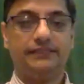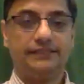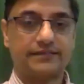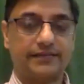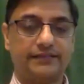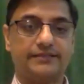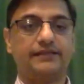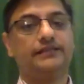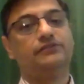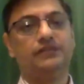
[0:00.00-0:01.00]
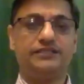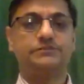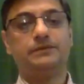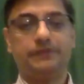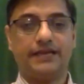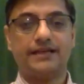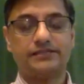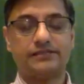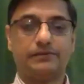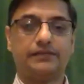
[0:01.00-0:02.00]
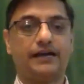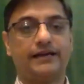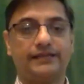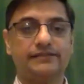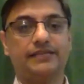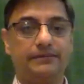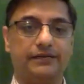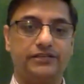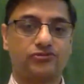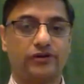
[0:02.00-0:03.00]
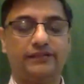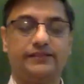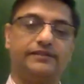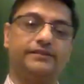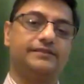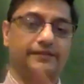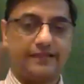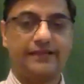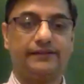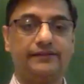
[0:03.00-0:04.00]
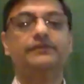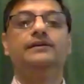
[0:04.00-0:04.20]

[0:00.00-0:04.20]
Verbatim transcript: Instead, they said there were these people, yes, but the Aryans came and destroyed the cities, and then